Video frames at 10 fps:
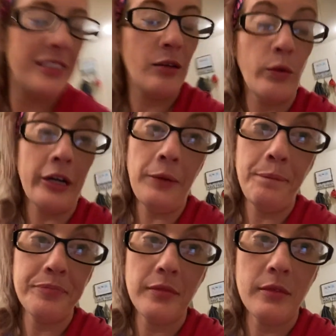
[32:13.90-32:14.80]
Well,
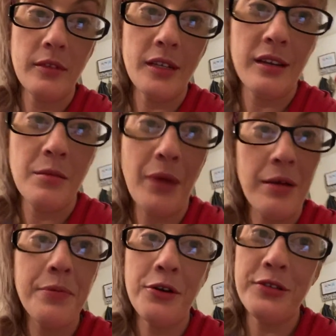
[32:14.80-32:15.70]
my
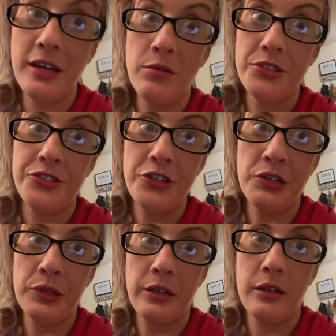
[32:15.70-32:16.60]
birthday was
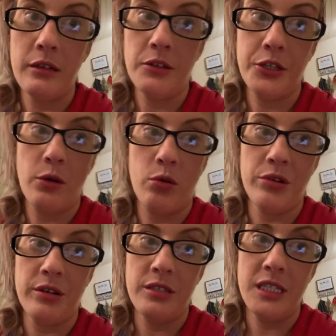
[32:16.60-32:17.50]
during the
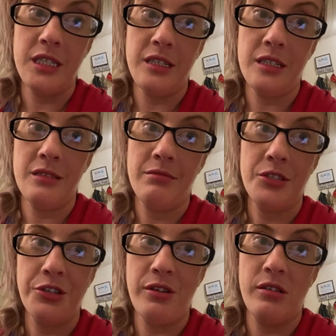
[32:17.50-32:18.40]
quarantine.
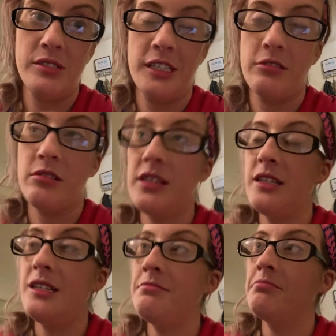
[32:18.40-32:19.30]
So
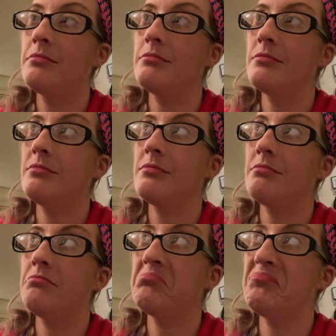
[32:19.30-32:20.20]
literally,
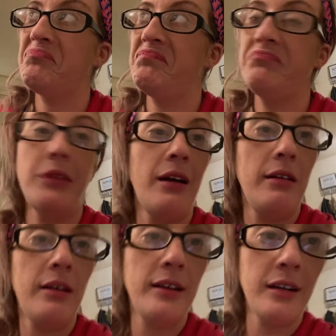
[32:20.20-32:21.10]

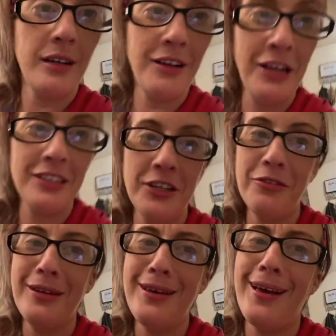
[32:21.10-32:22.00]
I got
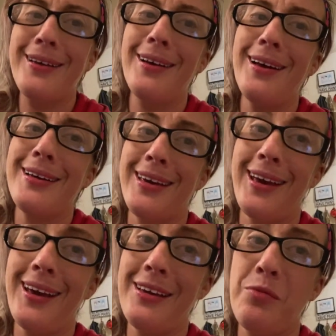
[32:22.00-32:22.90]
literally I got a
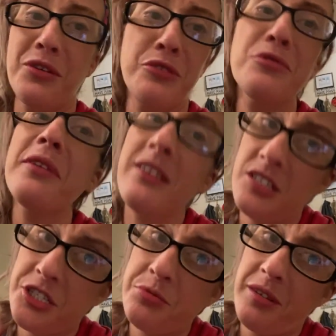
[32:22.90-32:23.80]
cake, which was very
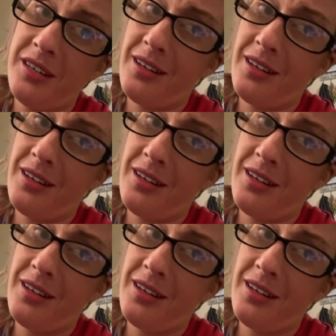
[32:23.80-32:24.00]
sweet.